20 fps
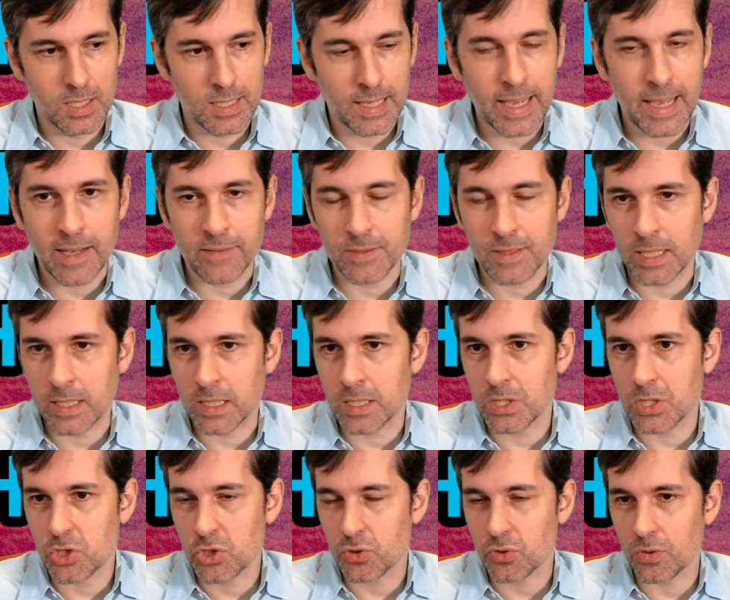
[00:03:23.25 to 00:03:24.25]
have an
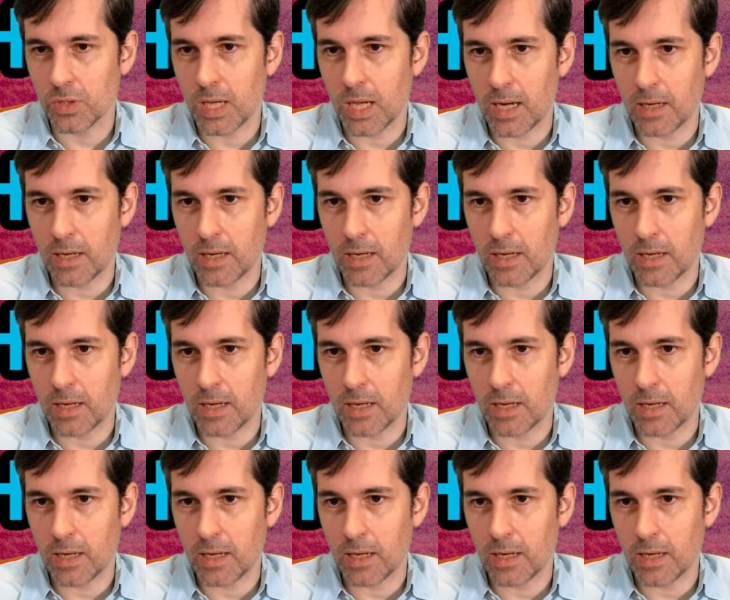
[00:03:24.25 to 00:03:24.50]
additional